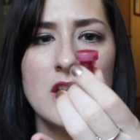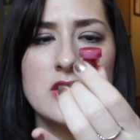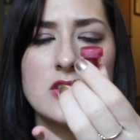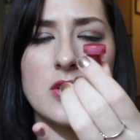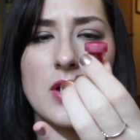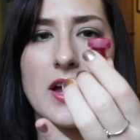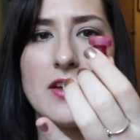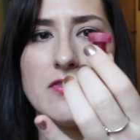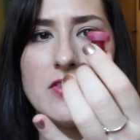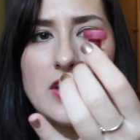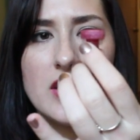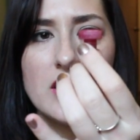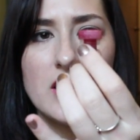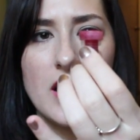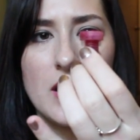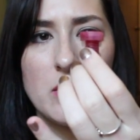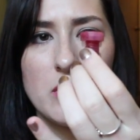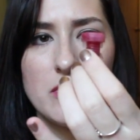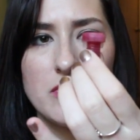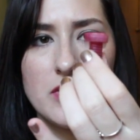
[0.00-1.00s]
So I figure
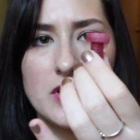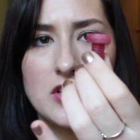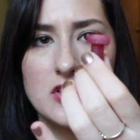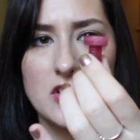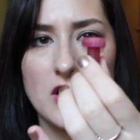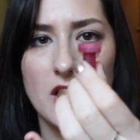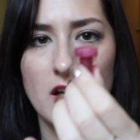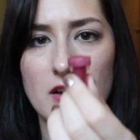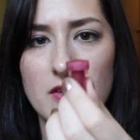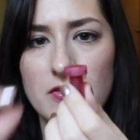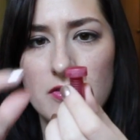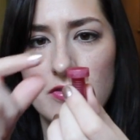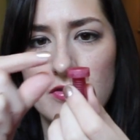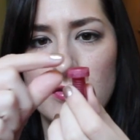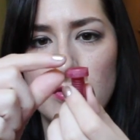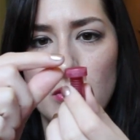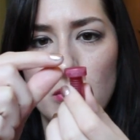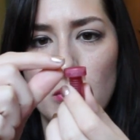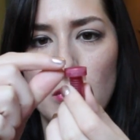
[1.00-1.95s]
I will finish off